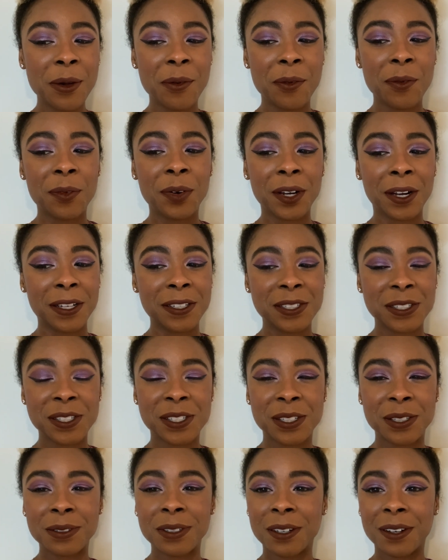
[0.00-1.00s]
when I
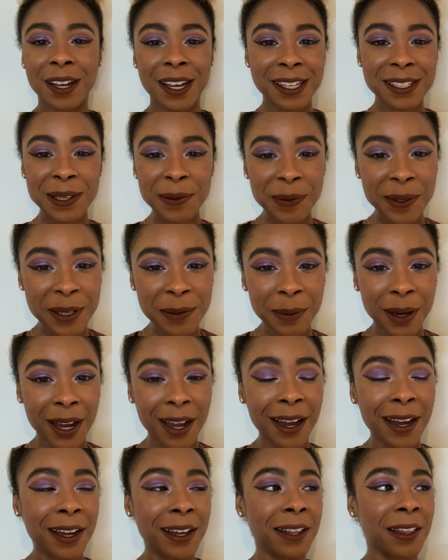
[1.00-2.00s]
just, you know, had something in my
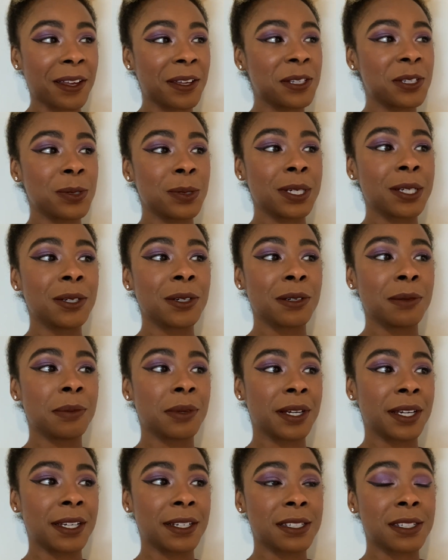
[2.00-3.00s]
eye, like a twig or a
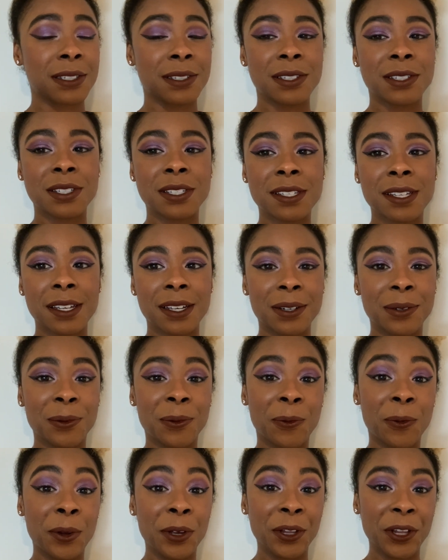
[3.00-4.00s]
branch. It was just like a
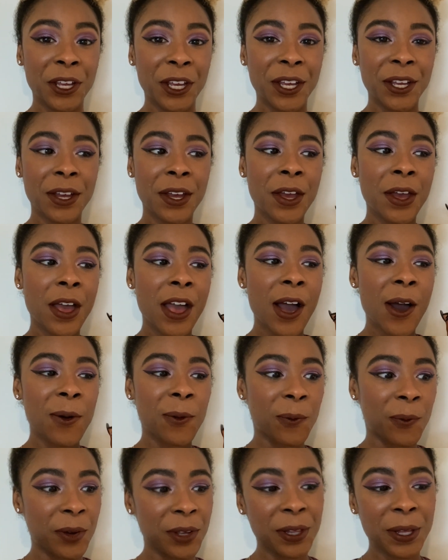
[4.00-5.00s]
really,
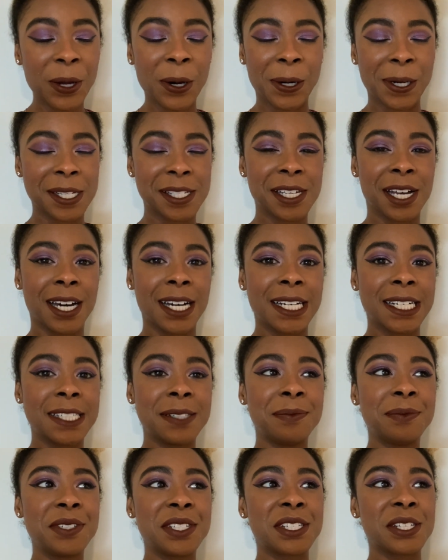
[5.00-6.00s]
really hard
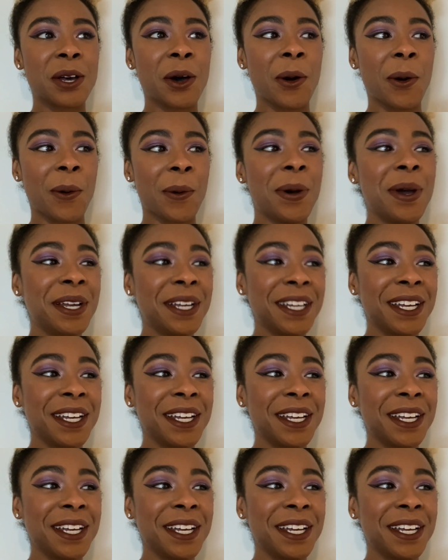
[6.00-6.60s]
time. So